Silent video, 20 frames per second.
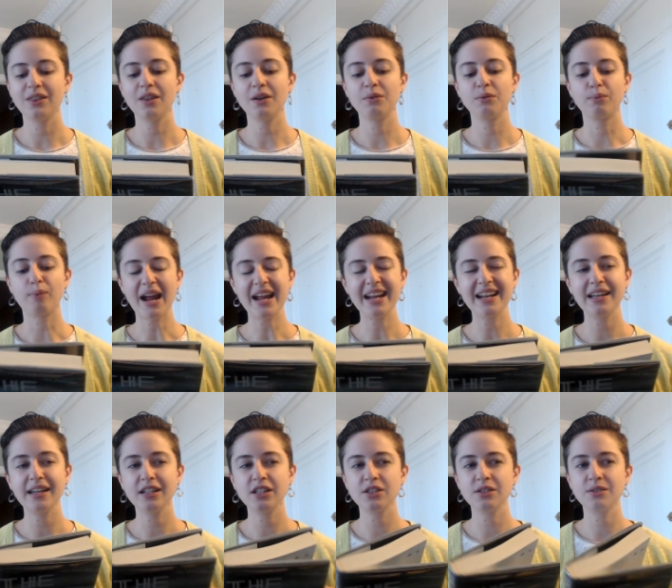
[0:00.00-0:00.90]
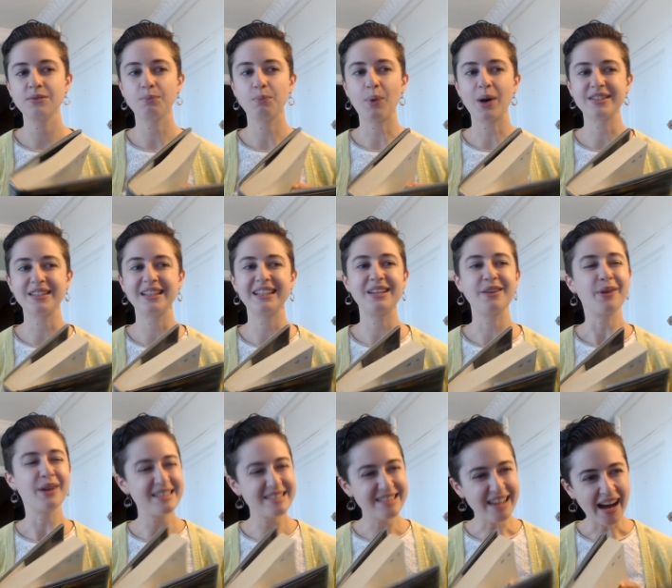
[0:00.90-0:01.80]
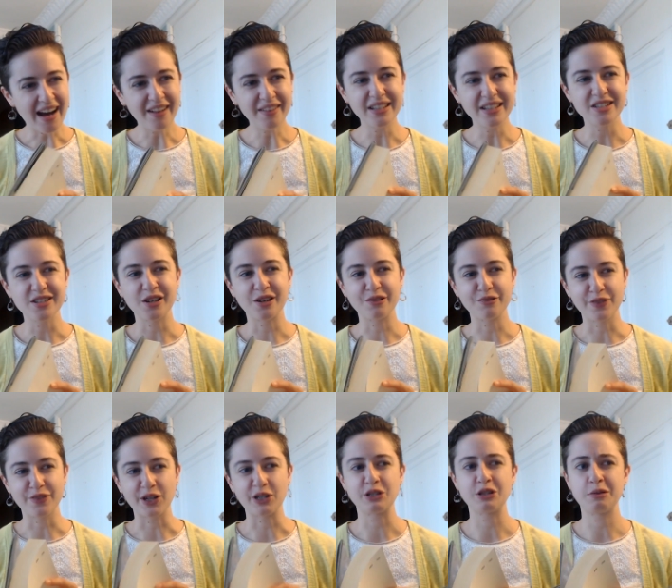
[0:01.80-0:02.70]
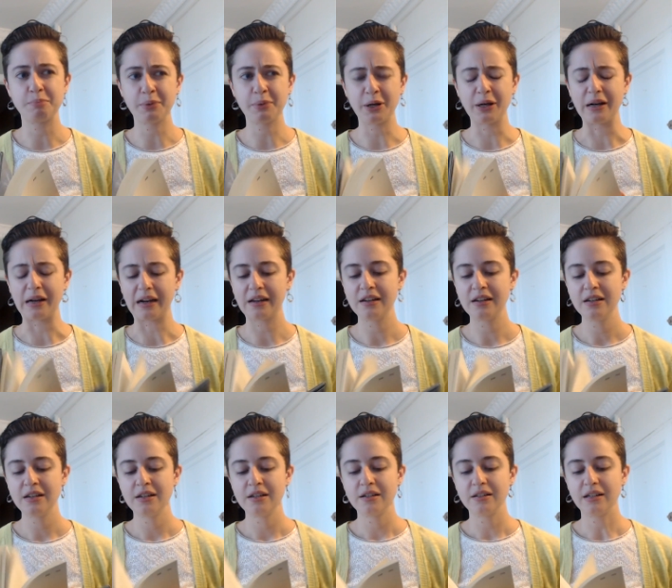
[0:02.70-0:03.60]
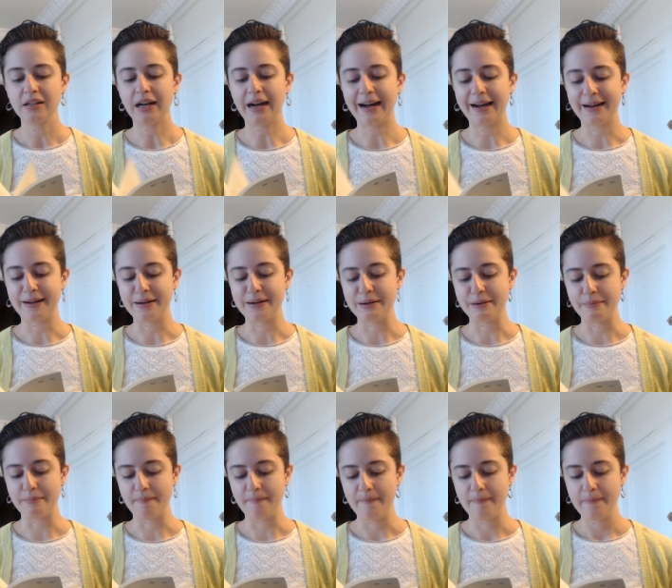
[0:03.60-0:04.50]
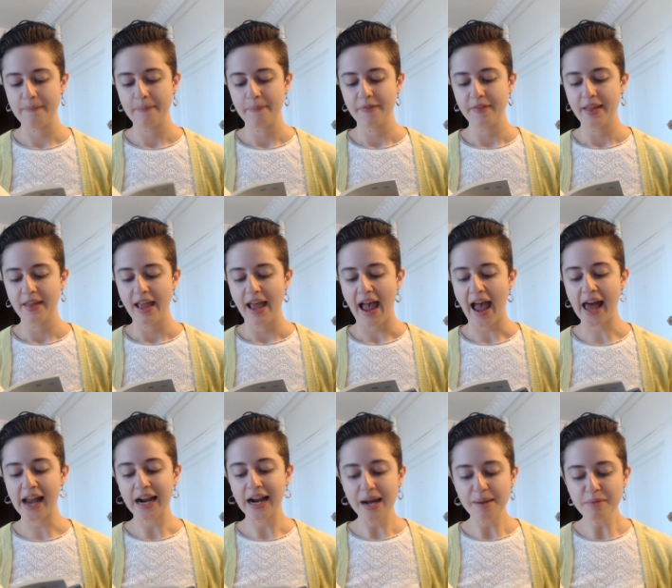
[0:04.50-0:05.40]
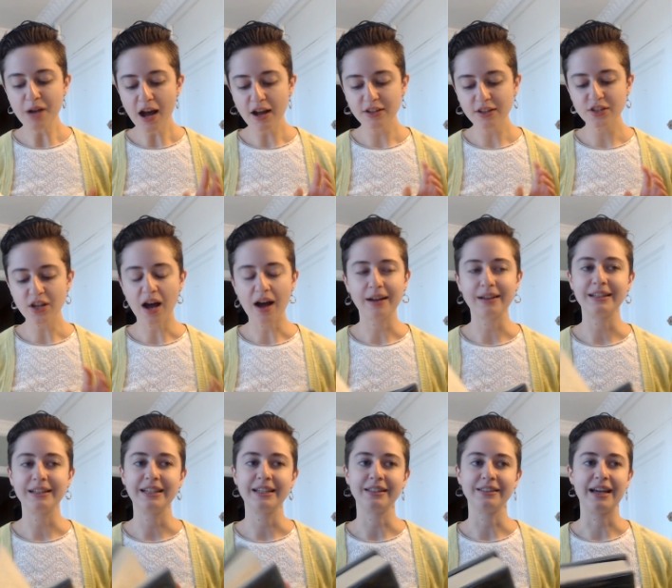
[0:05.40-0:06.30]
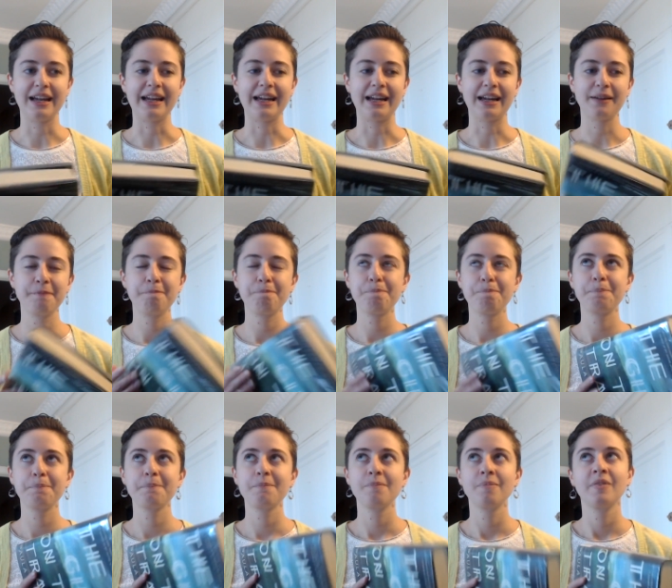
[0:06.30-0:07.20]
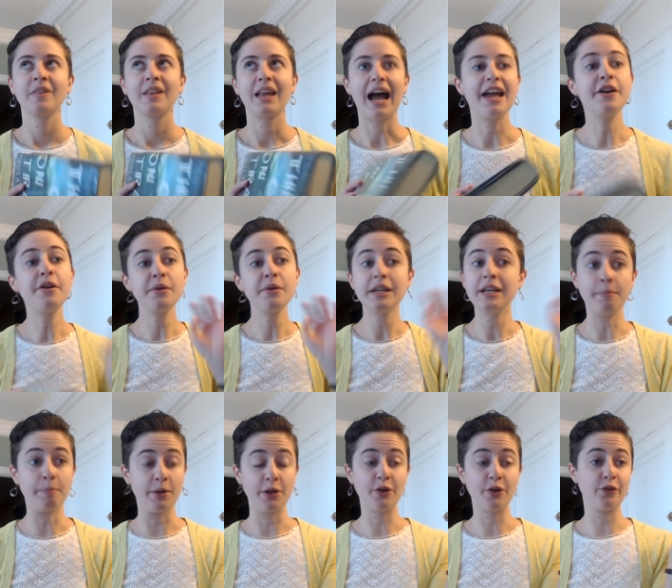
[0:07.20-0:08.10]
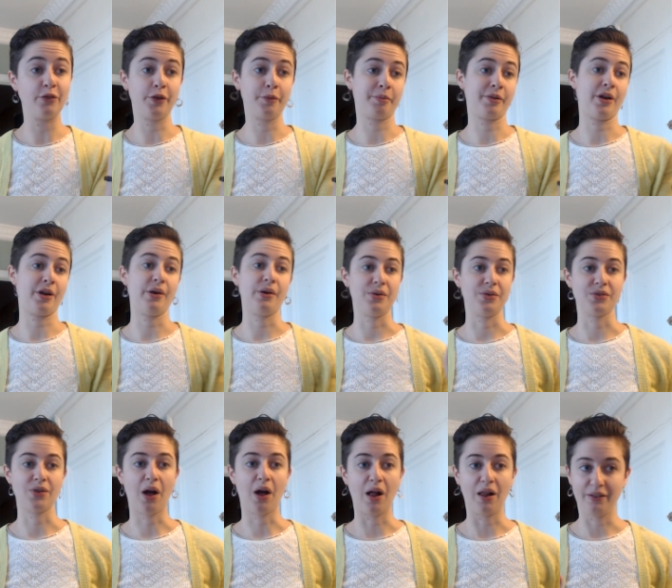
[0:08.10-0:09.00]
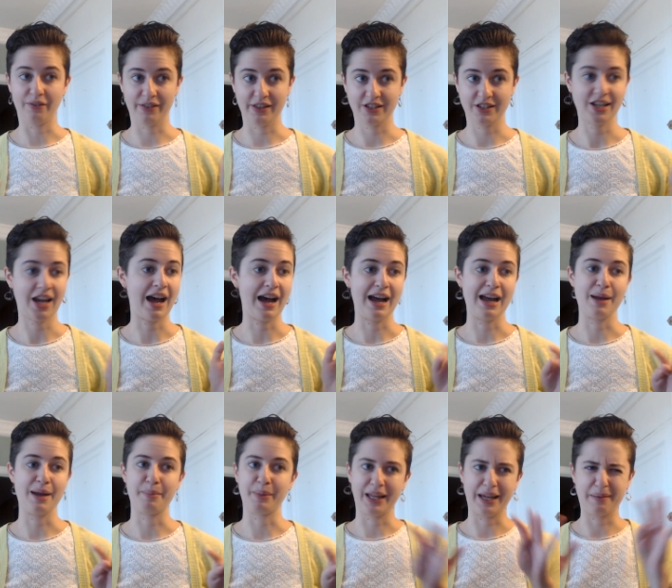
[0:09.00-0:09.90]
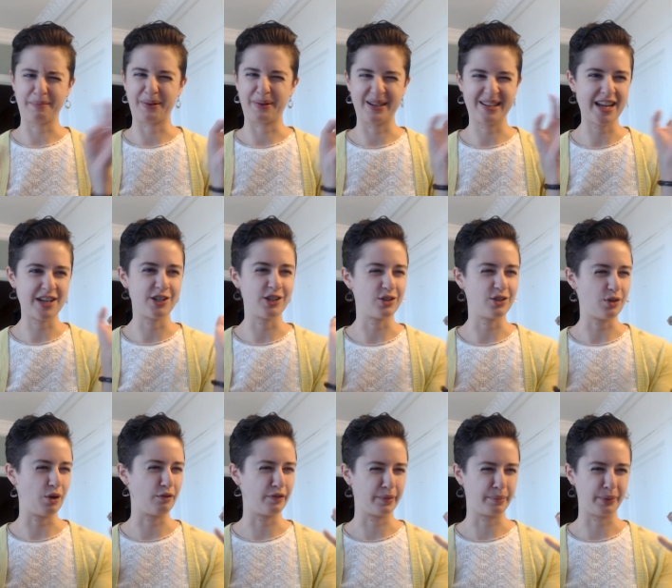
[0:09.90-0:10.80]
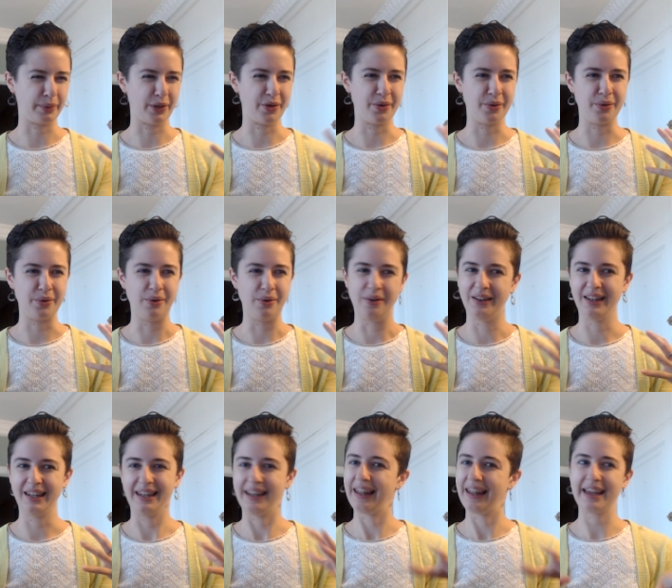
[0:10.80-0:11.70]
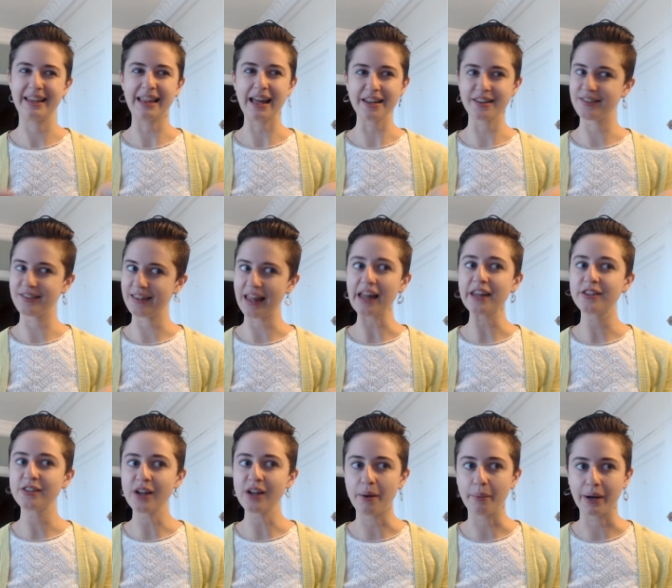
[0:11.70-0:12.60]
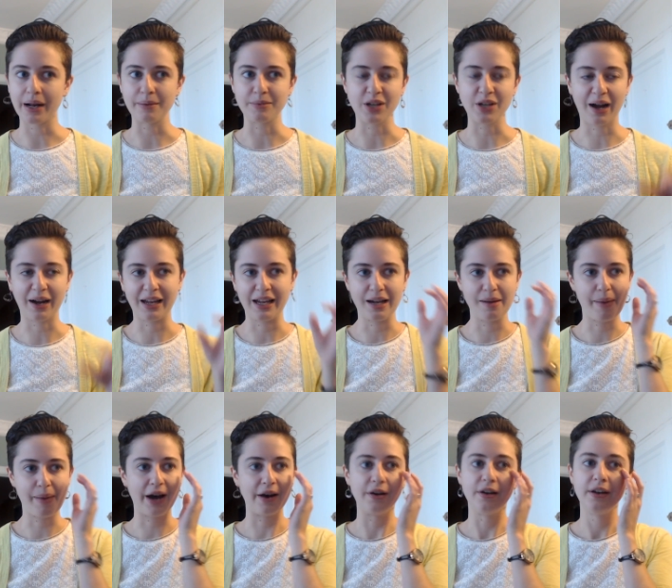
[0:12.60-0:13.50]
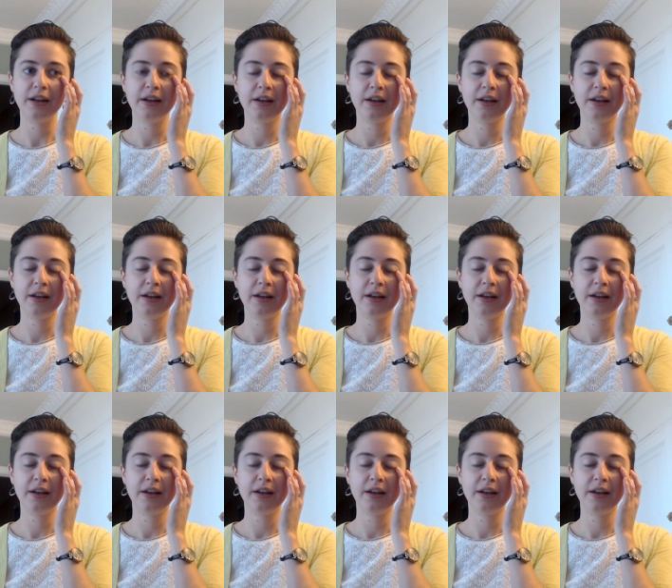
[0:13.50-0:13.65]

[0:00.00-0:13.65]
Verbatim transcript: the writing just wasn't, you can tell it's her first book. Um, and I'm not talking like, I don't need beautiful prose all of the time and like pretentious overblown. Like that's that's not what I'm talking about.